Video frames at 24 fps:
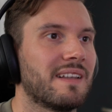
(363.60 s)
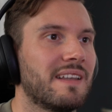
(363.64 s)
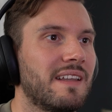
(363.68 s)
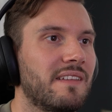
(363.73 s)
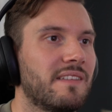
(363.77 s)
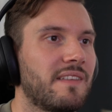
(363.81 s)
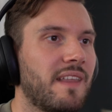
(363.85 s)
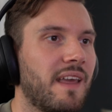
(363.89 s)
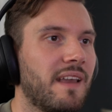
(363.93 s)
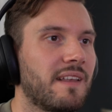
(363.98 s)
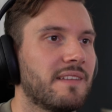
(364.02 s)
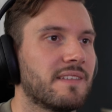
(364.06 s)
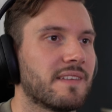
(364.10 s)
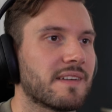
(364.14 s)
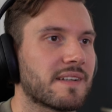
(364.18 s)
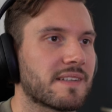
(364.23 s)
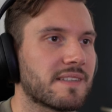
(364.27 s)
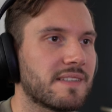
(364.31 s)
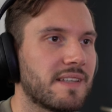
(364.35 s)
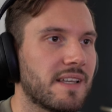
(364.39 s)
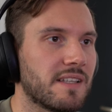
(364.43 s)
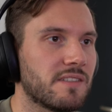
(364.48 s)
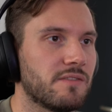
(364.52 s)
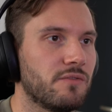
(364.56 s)
least a
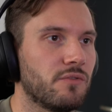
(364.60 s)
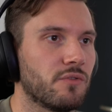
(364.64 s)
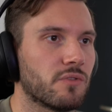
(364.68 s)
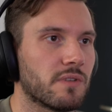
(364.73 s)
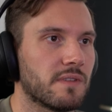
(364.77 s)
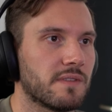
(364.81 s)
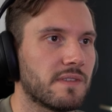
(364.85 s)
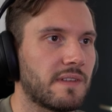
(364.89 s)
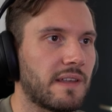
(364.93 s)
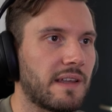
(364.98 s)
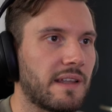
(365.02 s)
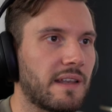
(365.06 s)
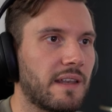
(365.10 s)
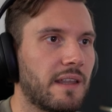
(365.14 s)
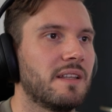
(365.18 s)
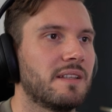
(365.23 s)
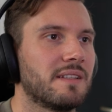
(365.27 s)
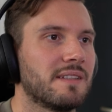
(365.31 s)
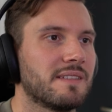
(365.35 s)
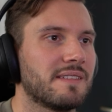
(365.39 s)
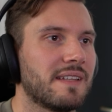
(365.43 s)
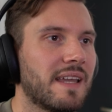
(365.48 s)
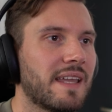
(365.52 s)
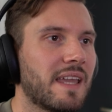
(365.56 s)
successful design,
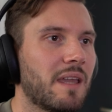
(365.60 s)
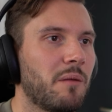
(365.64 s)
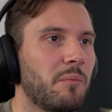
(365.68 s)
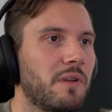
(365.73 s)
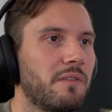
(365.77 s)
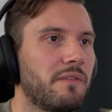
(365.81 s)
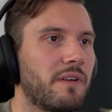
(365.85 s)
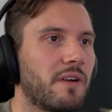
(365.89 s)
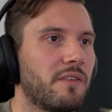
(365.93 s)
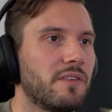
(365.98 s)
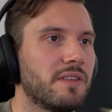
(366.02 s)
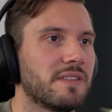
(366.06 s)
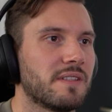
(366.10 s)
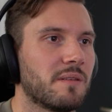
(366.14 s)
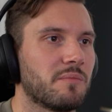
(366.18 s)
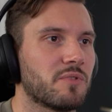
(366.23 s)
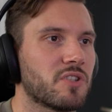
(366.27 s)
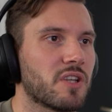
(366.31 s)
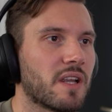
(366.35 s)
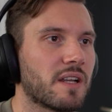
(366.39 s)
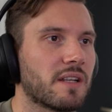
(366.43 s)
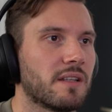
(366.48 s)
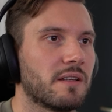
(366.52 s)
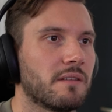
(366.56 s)
design can be very
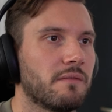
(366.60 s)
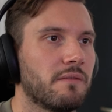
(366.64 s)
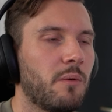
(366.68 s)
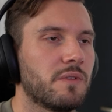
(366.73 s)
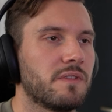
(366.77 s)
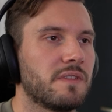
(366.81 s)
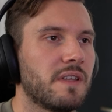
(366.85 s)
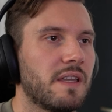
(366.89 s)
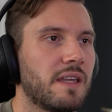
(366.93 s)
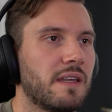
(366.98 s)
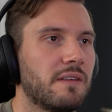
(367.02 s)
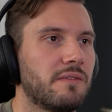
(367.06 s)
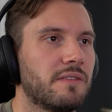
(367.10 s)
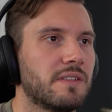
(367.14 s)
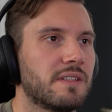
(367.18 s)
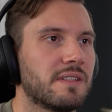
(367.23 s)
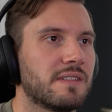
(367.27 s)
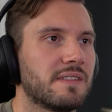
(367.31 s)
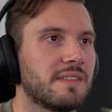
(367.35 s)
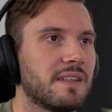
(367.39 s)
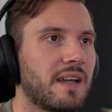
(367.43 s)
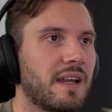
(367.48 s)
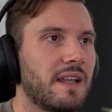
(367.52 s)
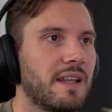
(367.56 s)
subjective. I would say if a
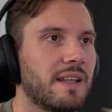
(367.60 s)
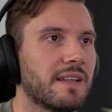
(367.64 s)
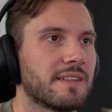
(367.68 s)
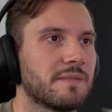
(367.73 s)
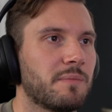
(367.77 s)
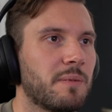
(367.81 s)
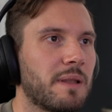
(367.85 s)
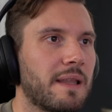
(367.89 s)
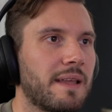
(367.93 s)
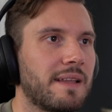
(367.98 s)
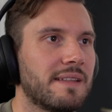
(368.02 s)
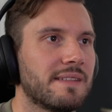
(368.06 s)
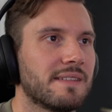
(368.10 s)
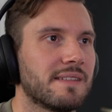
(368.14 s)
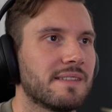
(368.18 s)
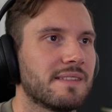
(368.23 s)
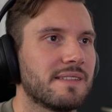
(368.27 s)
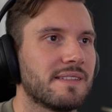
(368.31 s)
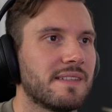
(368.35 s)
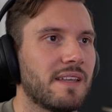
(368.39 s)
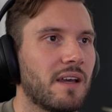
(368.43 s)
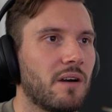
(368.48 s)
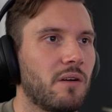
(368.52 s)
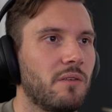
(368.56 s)
design explains
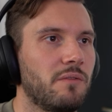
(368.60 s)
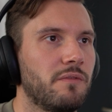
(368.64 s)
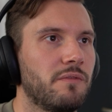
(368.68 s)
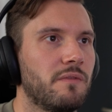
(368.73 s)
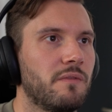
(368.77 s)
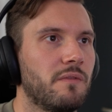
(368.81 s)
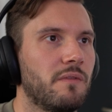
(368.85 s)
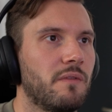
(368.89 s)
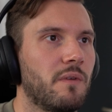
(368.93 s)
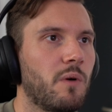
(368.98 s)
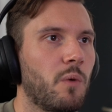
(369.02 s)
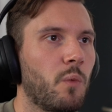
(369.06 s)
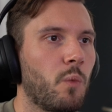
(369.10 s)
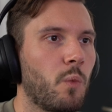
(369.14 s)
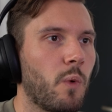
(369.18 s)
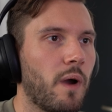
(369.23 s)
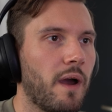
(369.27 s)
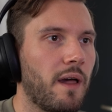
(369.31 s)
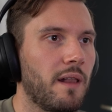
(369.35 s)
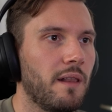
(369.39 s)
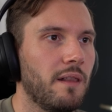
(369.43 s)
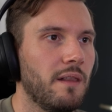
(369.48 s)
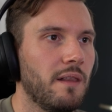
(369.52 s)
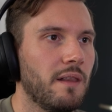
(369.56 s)
itself
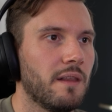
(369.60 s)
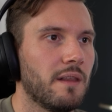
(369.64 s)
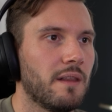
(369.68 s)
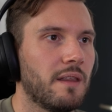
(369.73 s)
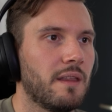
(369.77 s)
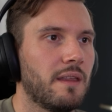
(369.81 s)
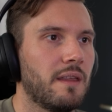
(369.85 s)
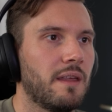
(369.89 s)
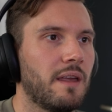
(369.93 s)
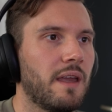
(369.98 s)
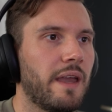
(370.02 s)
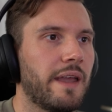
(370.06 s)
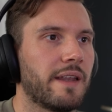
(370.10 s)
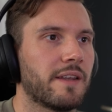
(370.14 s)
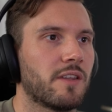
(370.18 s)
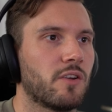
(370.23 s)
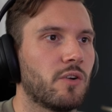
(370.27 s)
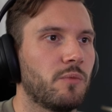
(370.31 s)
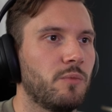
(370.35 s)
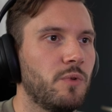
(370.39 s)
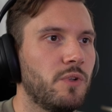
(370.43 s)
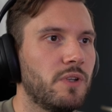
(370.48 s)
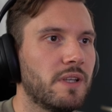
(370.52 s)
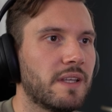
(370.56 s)
well and
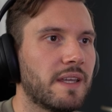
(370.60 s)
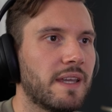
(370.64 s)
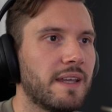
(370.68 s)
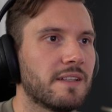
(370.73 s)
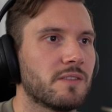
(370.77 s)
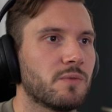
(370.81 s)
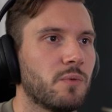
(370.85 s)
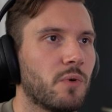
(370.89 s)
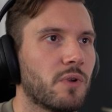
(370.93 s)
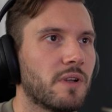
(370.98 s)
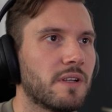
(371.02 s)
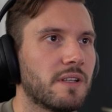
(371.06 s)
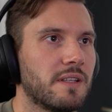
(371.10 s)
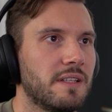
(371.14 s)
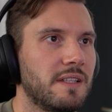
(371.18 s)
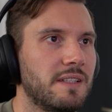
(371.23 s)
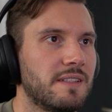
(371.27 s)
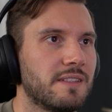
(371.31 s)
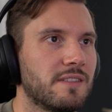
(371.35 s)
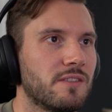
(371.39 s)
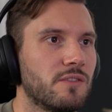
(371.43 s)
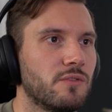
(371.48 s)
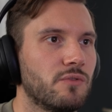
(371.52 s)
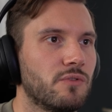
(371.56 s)
communicates what it
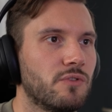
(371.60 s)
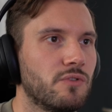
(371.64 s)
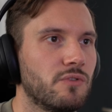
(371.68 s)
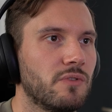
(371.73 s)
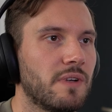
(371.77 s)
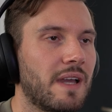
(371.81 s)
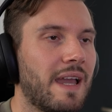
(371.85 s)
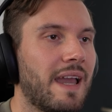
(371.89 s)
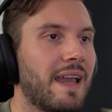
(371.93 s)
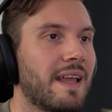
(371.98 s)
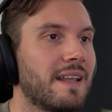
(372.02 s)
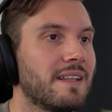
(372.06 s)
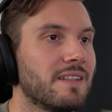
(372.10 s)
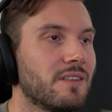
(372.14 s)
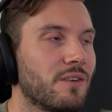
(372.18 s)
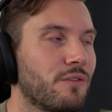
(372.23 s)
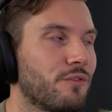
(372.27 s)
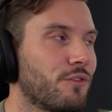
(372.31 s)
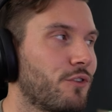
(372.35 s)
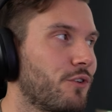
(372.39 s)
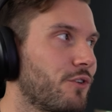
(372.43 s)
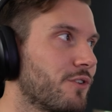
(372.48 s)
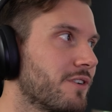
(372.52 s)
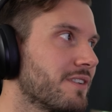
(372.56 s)
needs to do and
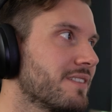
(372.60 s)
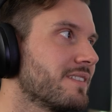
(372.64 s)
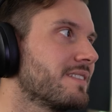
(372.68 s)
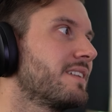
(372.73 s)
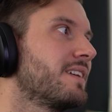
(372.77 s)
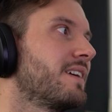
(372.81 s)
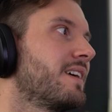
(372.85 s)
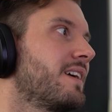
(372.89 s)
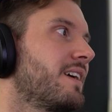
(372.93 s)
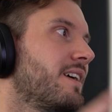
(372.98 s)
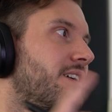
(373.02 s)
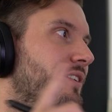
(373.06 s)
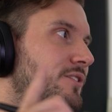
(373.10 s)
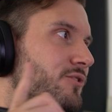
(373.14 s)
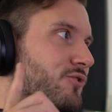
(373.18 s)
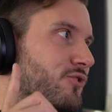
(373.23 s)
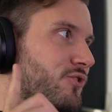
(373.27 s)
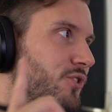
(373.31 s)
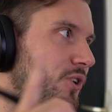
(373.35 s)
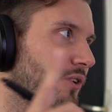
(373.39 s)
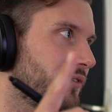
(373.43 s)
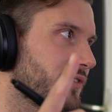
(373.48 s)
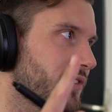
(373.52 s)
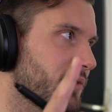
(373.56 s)
of course
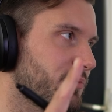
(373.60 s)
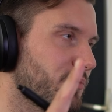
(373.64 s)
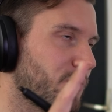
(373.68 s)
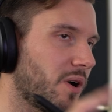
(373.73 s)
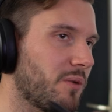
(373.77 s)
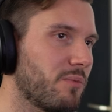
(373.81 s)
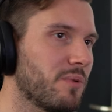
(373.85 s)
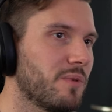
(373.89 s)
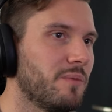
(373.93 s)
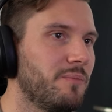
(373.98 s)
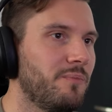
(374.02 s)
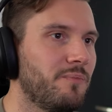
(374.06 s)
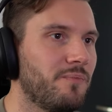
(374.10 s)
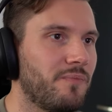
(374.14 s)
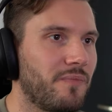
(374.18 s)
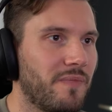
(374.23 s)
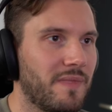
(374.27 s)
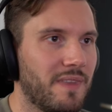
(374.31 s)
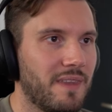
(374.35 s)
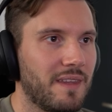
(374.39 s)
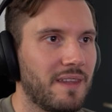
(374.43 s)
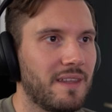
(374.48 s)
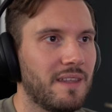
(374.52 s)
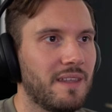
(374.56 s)
solves a problem,
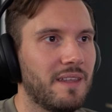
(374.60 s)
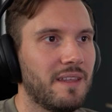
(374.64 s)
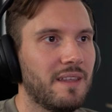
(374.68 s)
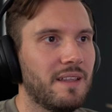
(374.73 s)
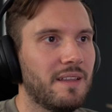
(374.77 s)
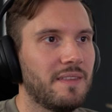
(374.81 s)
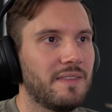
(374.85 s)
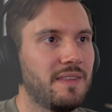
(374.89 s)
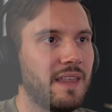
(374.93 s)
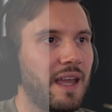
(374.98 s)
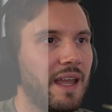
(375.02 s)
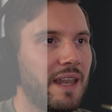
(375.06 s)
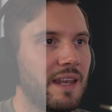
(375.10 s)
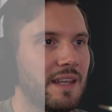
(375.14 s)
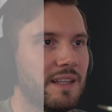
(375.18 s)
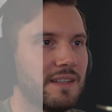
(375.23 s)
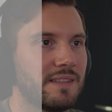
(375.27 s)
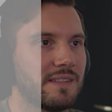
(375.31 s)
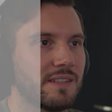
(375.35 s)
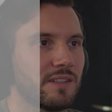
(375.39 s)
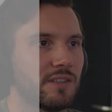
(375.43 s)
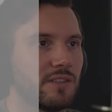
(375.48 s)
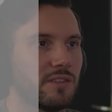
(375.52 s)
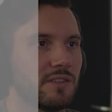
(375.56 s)
then
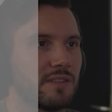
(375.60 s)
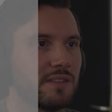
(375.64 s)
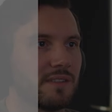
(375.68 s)
it's a good